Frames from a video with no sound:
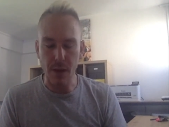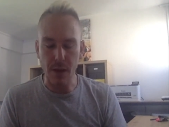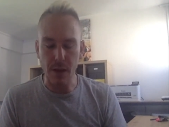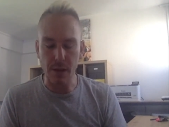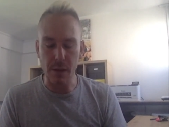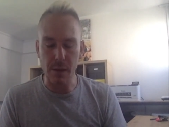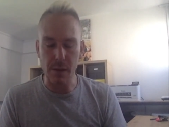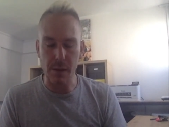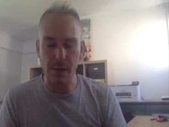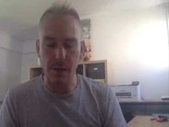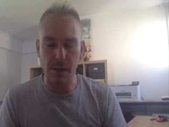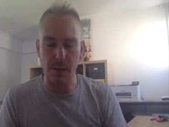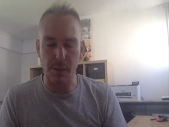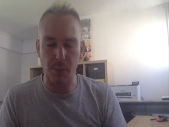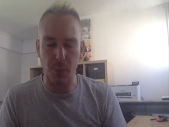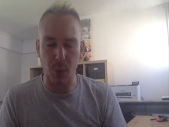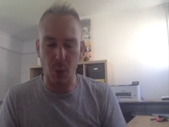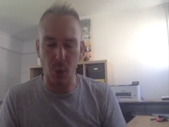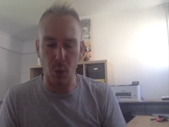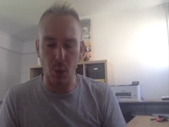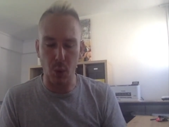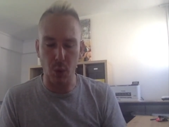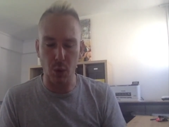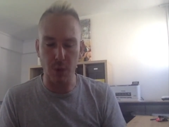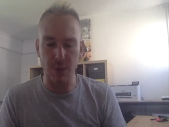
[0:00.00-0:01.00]

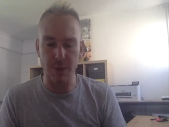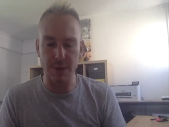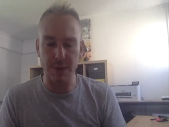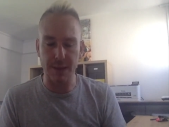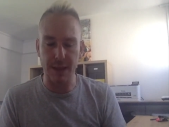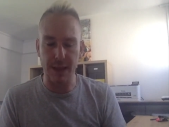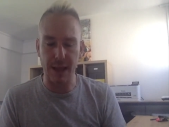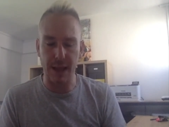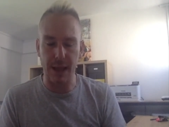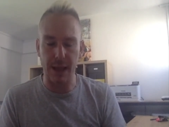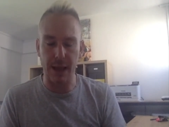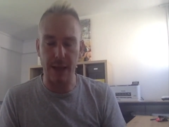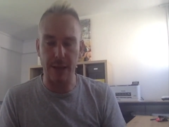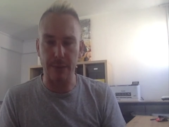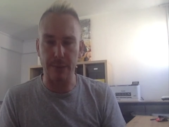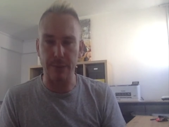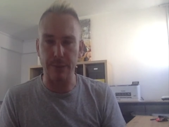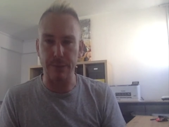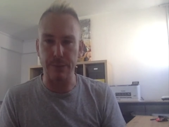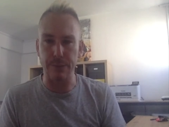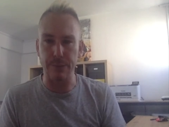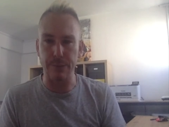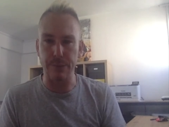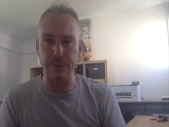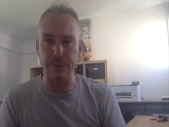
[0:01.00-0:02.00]
support
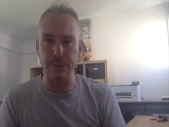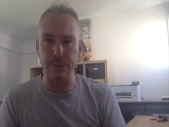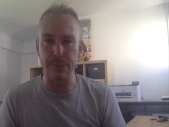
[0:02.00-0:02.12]
um,